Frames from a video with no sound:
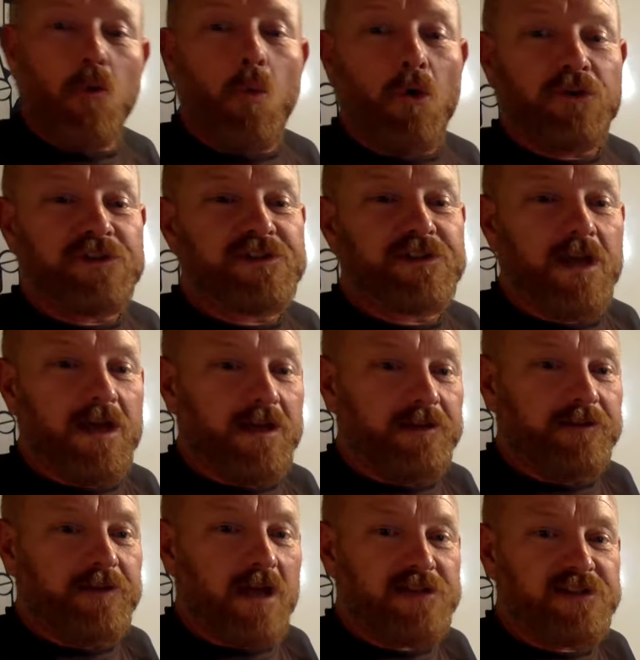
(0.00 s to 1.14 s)
once the
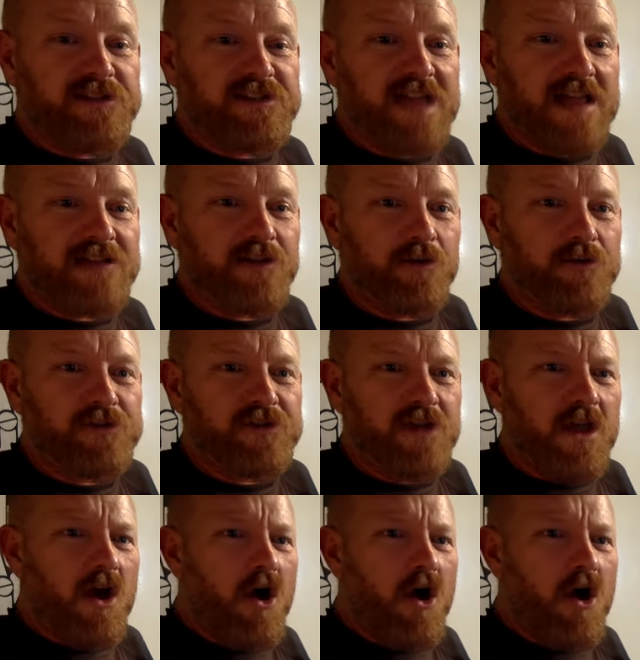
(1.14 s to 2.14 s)
dust settles